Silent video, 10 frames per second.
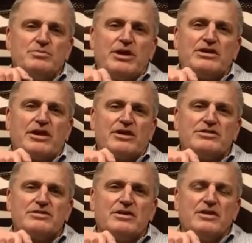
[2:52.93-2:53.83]
picked
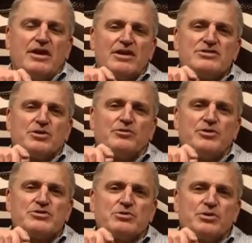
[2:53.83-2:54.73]
us as their
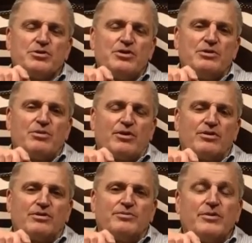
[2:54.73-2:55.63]
official recruiting
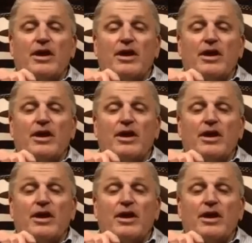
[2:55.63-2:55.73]
partner.